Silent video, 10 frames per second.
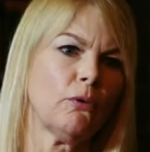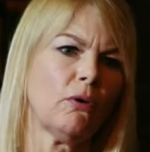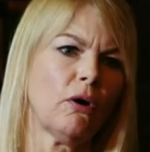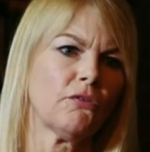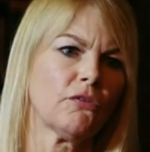
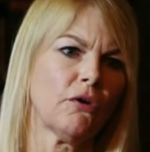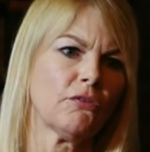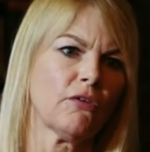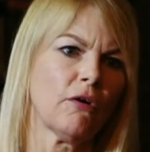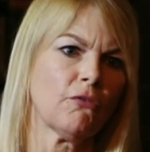all ask
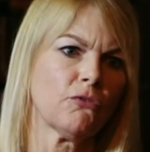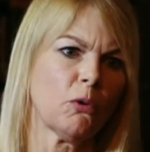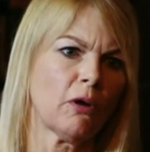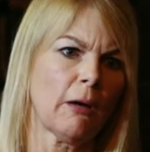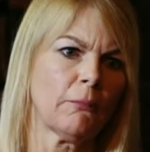ourselves
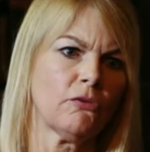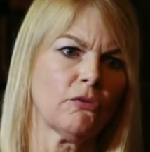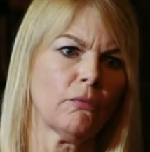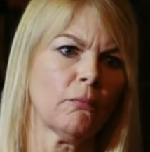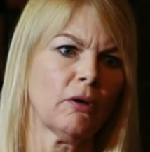what happened
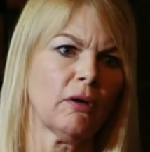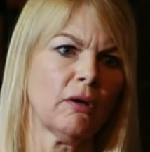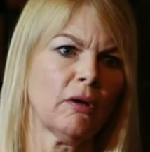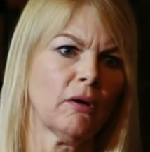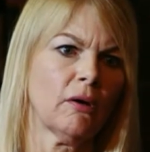to the
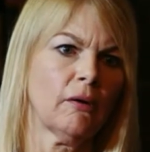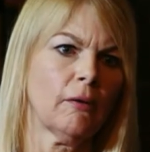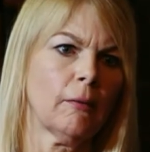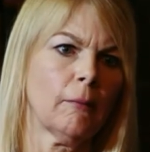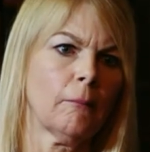money.
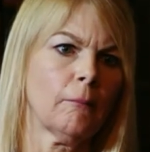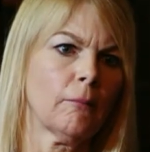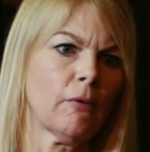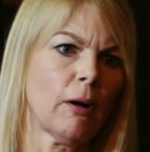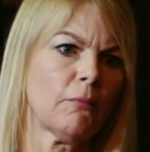
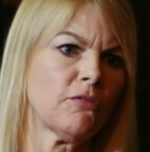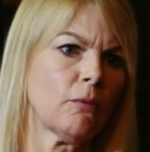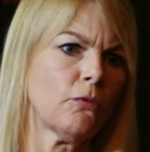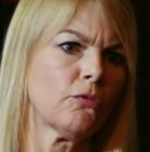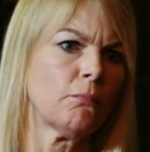Perhaps
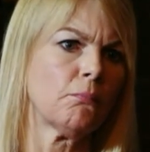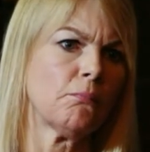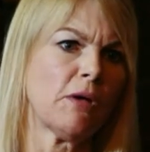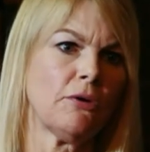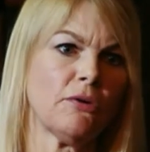it wasn't
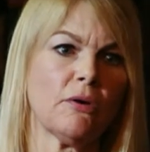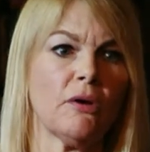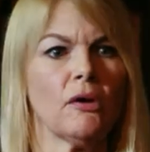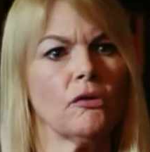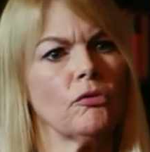meant
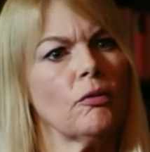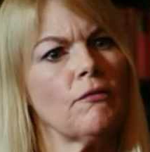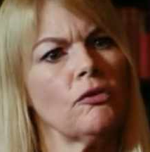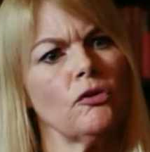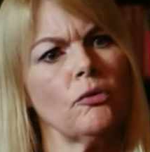to
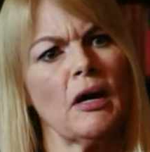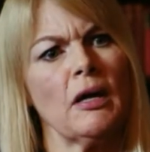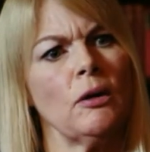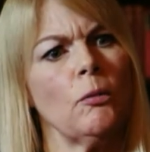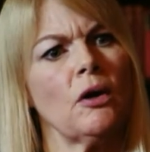ever do
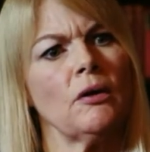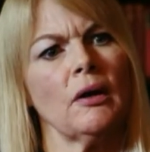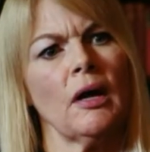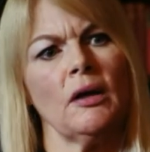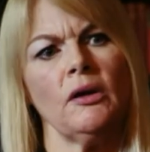anyone
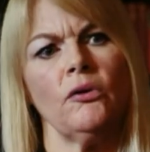any